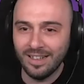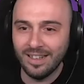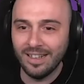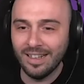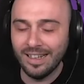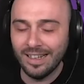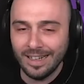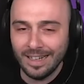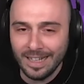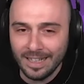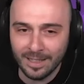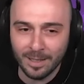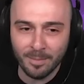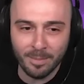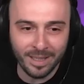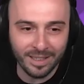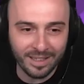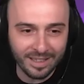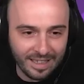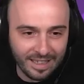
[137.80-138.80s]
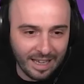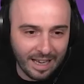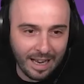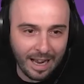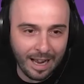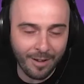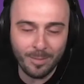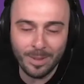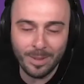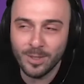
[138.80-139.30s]
A little bit.
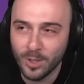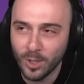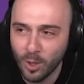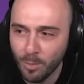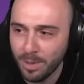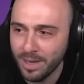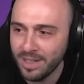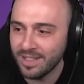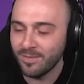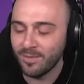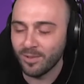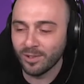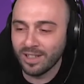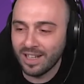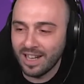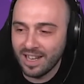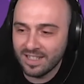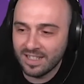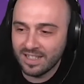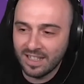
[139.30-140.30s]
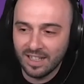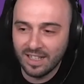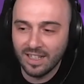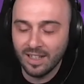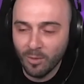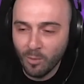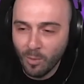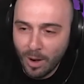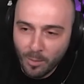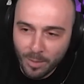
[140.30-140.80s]
I've been so busy for the last
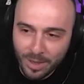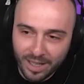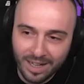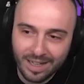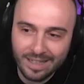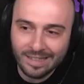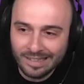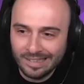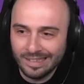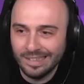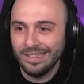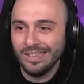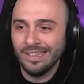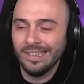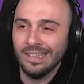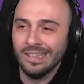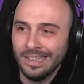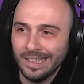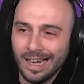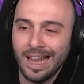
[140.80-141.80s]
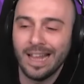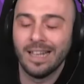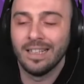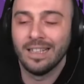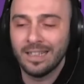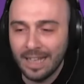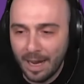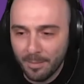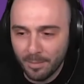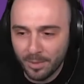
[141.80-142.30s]
1 week. I didn't have the
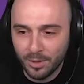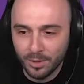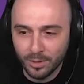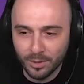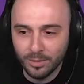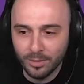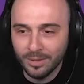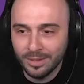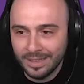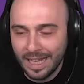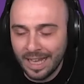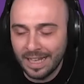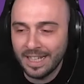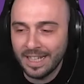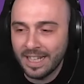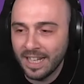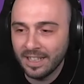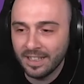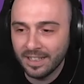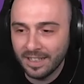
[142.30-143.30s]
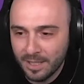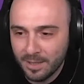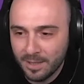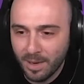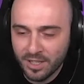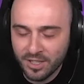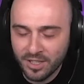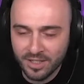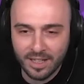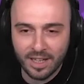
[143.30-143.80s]
time to dedicate it as
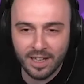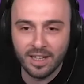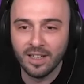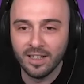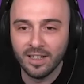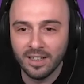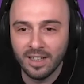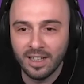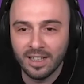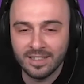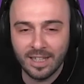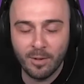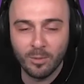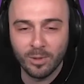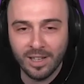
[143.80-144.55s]
much as I would